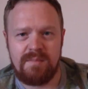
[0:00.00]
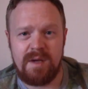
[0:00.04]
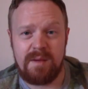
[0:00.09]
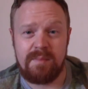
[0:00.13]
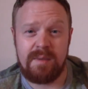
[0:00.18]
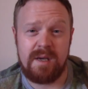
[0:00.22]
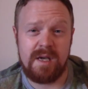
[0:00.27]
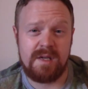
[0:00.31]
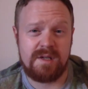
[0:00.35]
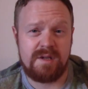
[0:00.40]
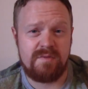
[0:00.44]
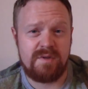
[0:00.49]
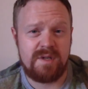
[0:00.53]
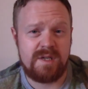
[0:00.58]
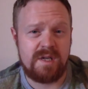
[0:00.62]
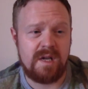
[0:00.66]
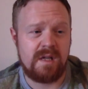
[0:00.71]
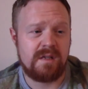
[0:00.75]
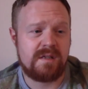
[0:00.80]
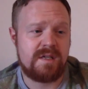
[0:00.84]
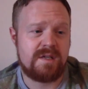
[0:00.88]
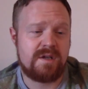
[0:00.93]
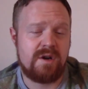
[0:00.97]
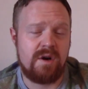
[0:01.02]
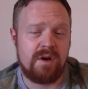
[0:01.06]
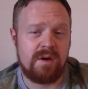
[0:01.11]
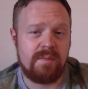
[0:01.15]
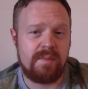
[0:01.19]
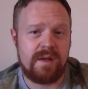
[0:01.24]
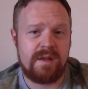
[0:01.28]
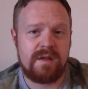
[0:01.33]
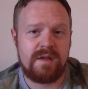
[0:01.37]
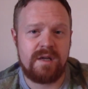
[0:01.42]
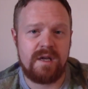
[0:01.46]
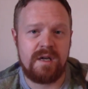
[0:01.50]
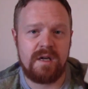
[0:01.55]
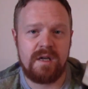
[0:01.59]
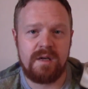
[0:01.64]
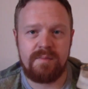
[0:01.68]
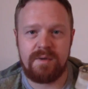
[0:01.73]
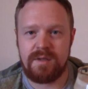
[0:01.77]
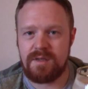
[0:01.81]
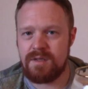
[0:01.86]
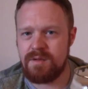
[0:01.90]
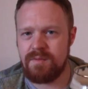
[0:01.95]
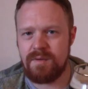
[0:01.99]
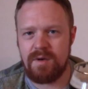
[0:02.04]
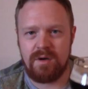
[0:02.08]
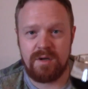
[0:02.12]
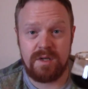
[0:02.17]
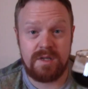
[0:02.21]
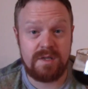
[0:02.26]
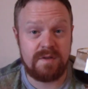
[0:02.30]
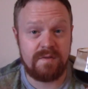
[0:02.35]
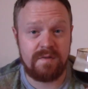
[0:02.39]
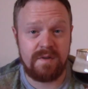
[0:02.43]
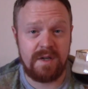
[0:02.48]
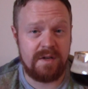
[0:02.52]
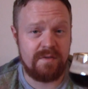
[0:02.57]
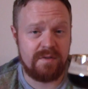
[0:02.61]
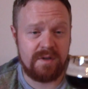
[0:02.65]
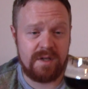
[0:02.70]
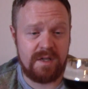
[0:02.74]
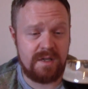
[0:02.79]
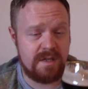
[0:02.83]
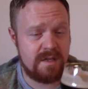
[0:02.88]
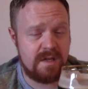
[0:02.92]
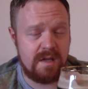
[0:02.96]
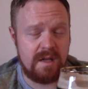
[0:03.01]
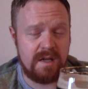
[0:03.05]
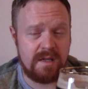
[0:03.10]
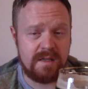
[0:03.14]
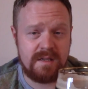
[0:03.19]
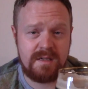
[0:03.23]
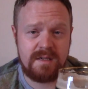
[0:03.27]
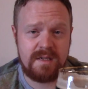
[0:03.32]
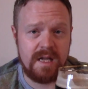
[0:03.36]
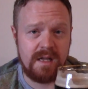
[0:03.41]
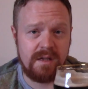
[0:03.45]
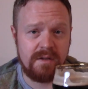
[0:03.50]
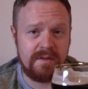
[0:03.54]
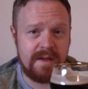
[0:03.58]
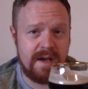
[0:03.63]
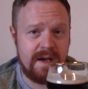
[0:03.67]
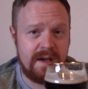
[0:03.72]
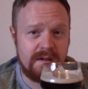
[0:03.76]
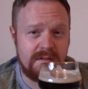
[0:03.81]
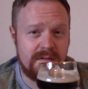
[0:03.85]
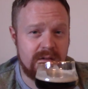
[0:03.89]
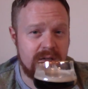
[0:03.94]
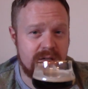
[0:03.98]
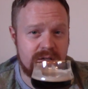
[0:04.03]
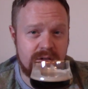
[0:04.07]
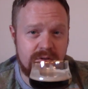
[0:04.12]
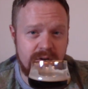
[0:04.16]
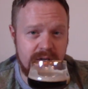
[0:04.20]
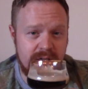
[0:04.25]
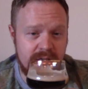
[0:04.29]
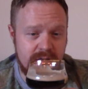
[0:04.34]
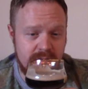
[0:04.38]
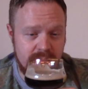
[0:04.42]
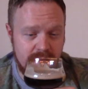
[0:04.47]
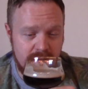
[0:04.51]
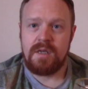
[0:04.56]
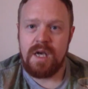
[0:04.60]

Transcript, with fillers: Maybe as a result, it's gone a bit thinner, but to be honest, the flavour is it's still there. It's great.